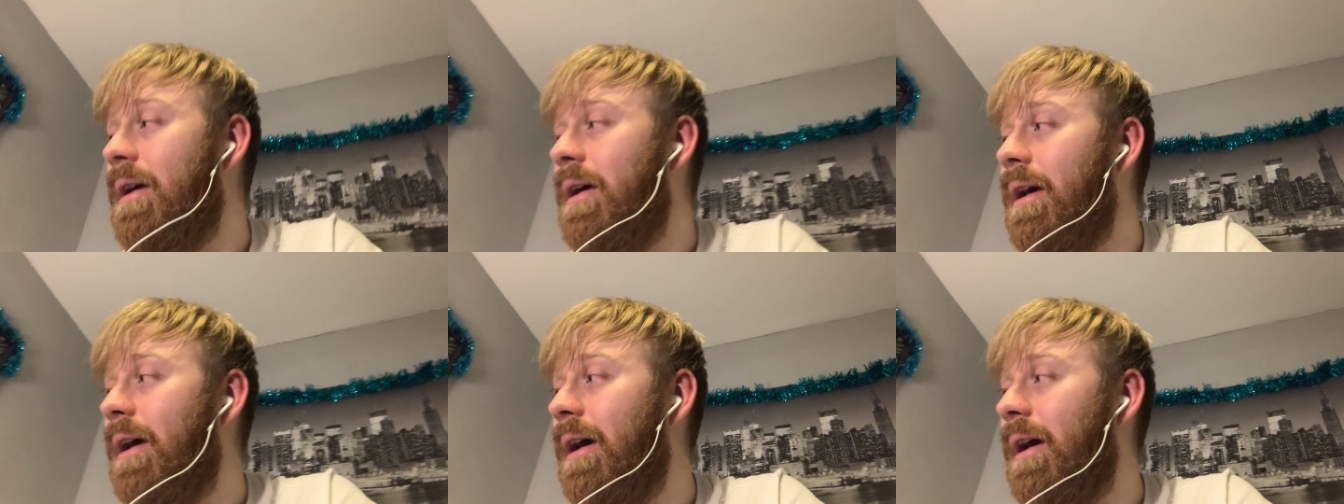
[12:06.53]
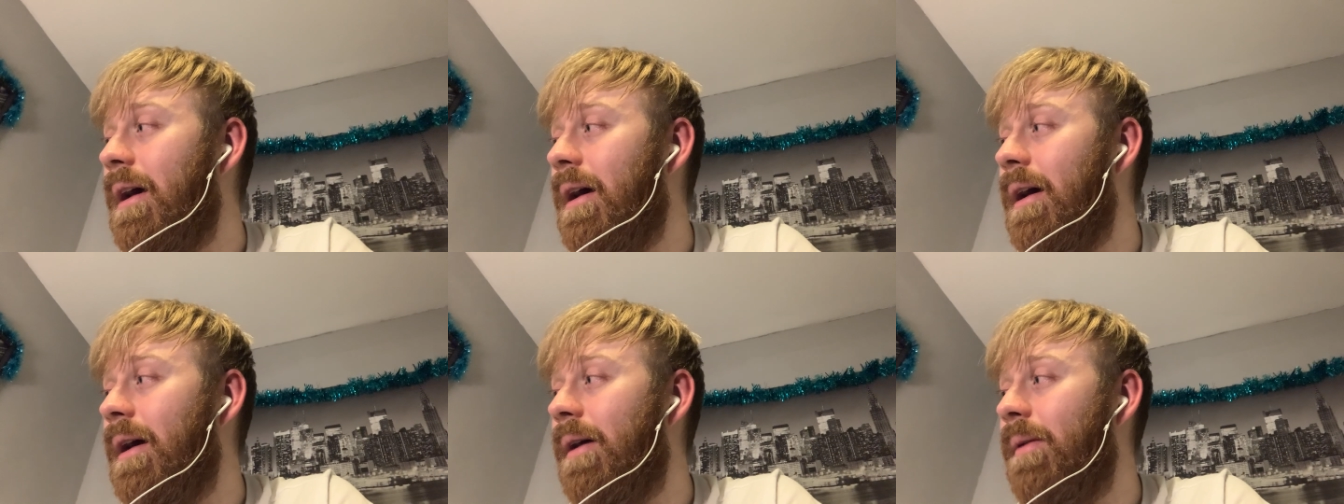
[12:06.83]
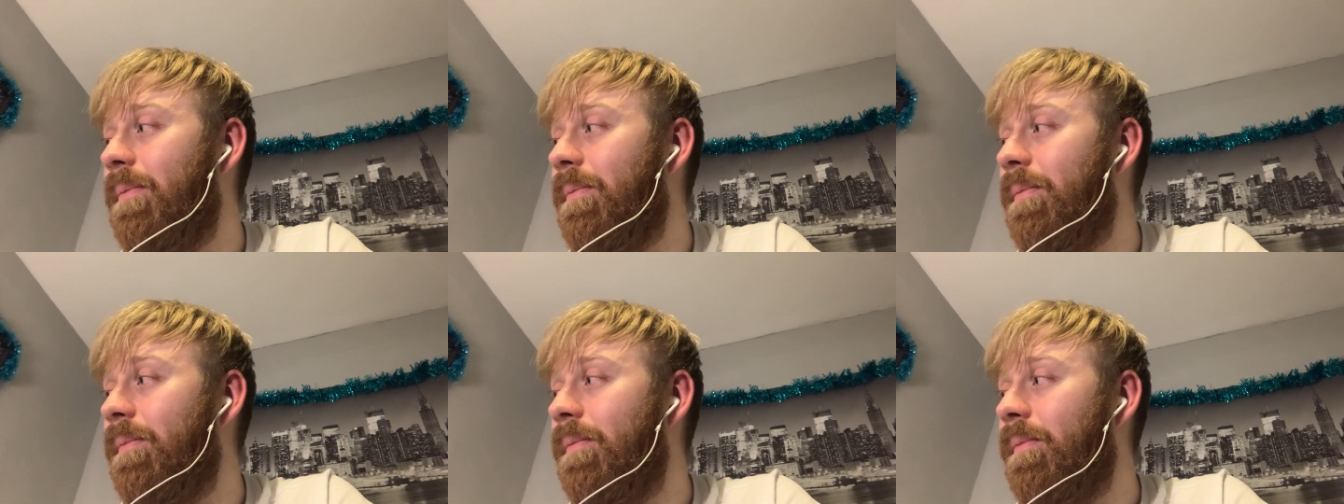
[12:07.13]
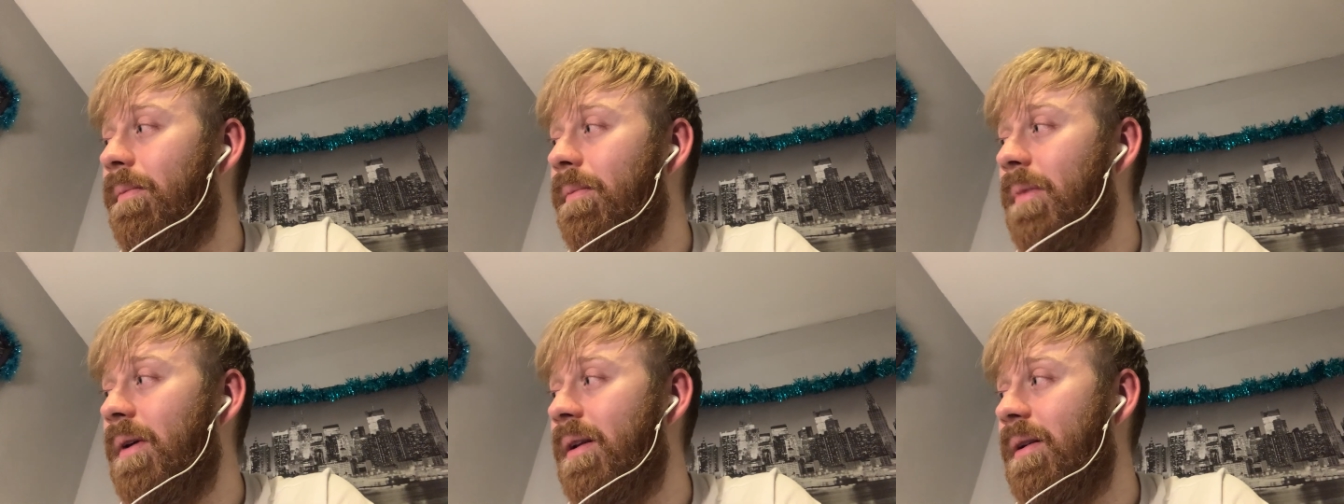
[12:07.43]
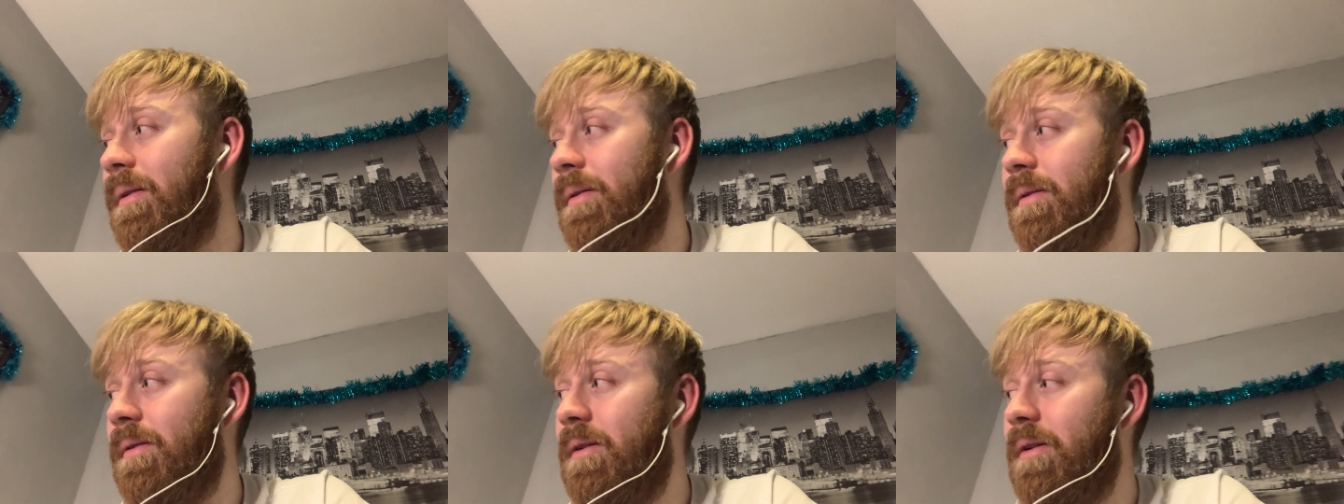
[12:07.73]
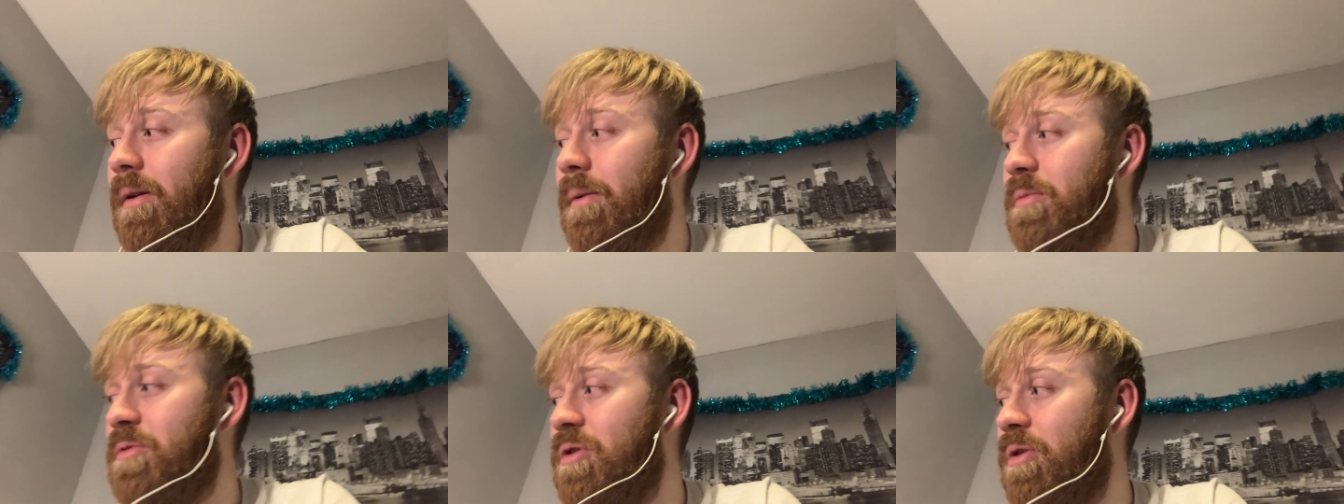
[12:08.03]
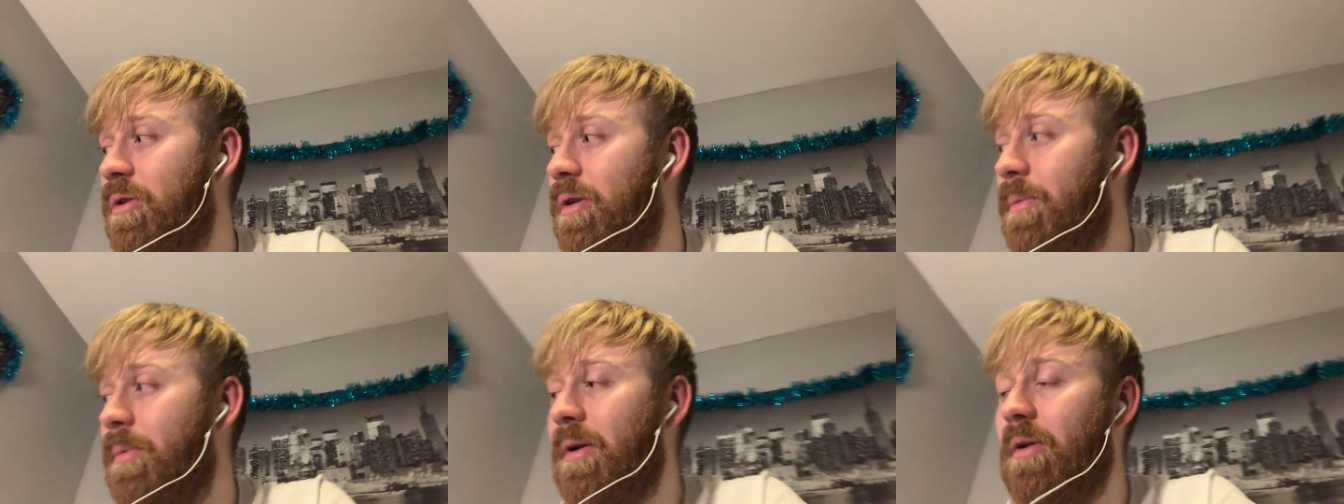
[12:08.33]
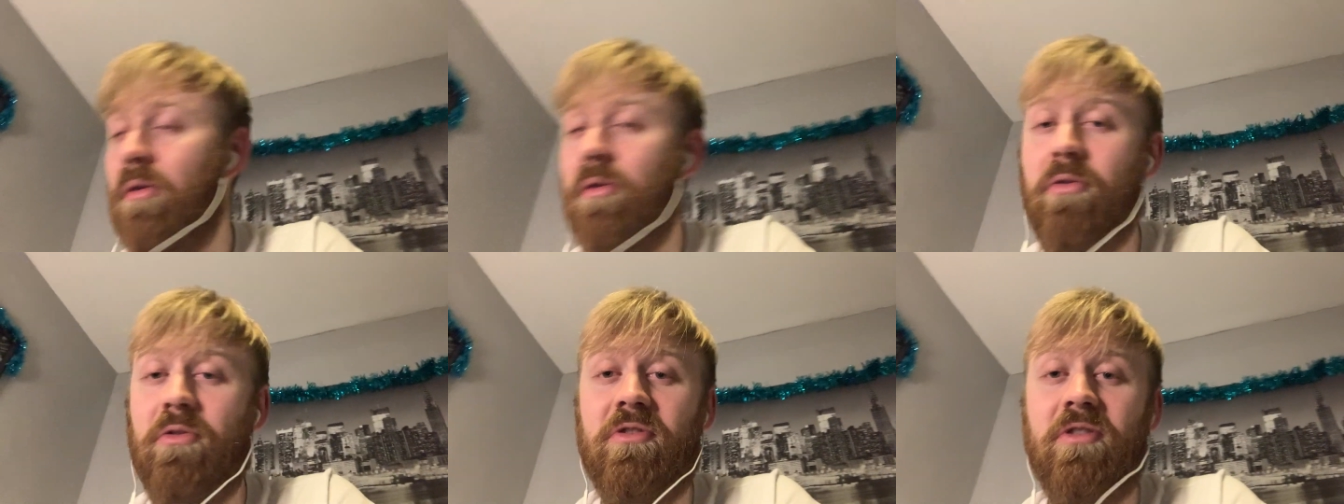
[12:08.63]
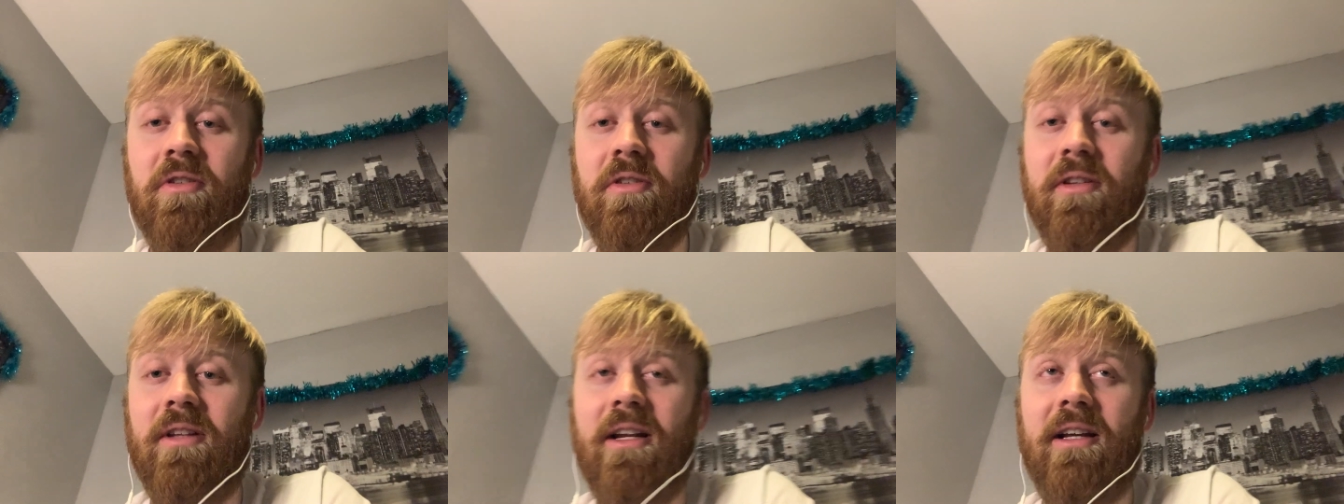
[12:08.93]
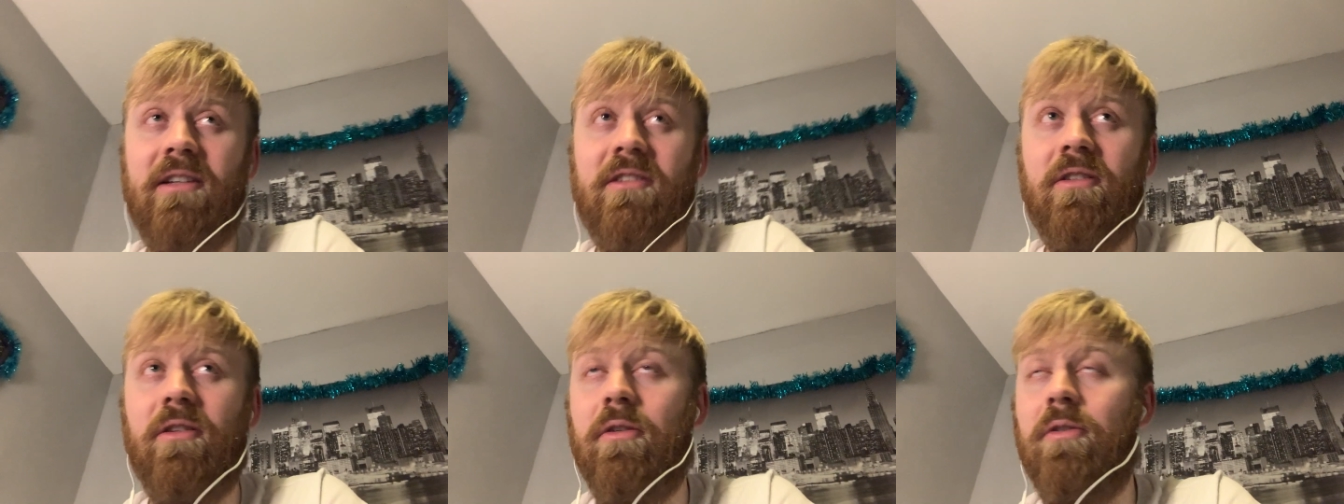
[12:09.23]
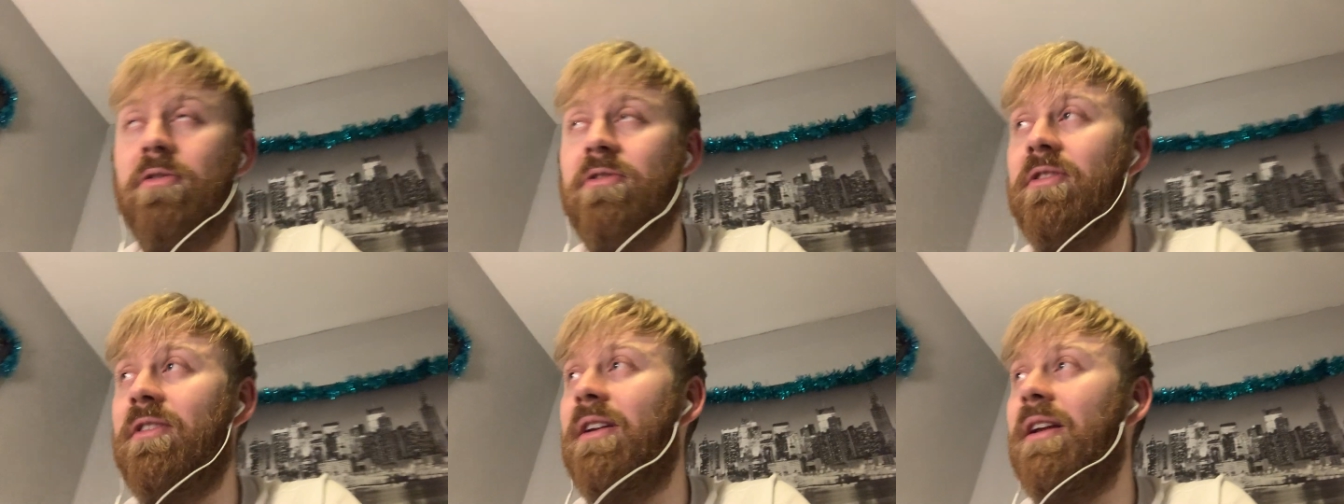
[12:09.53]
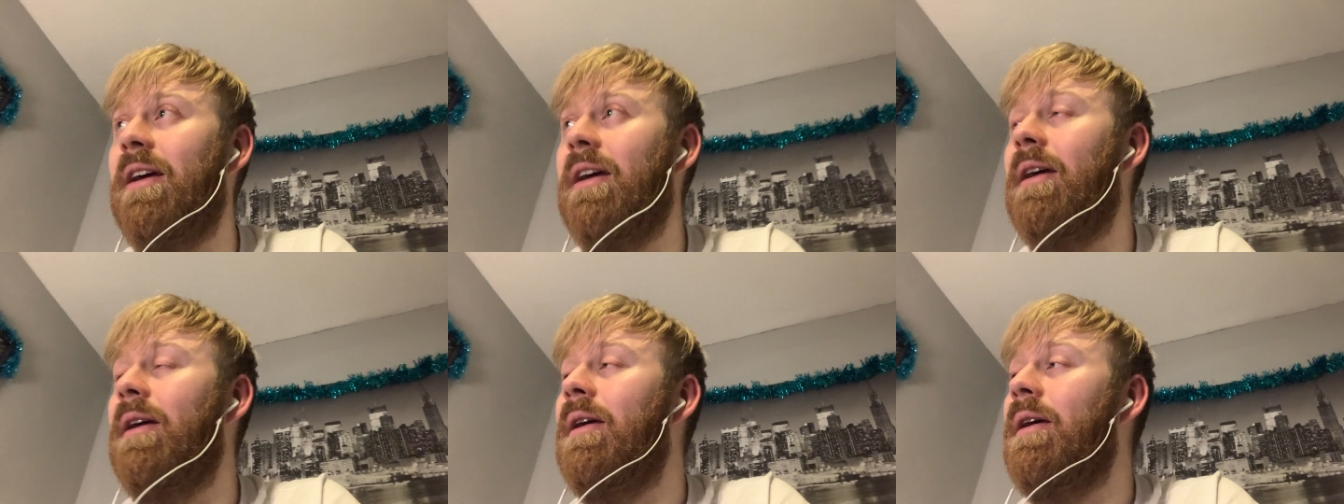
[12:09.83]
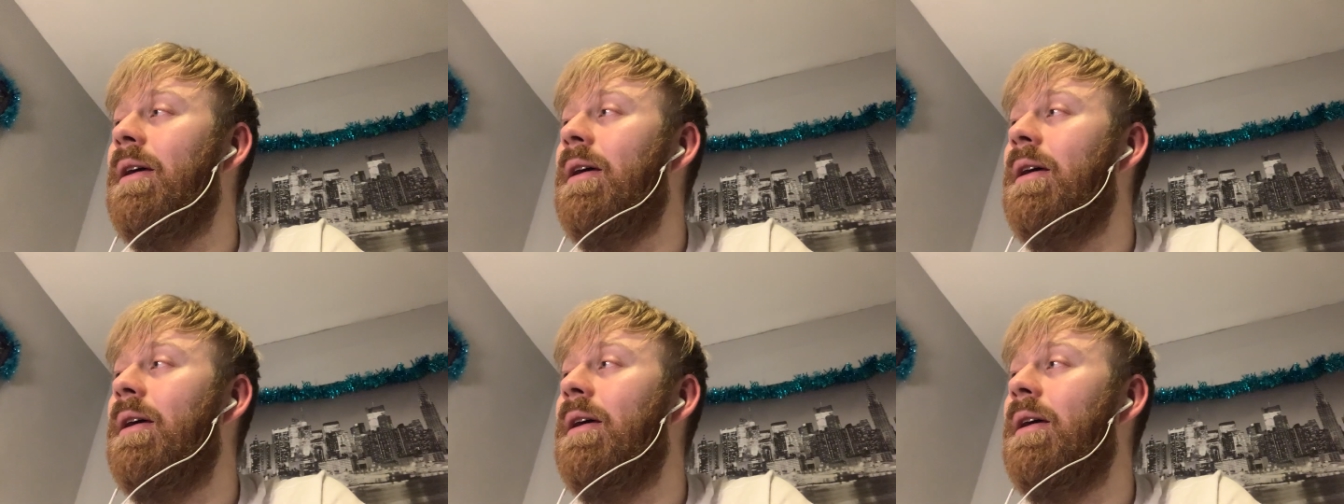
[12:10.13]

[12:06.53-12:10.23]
Um, and, you know, I'm talking about Luton, the likes of Luton there.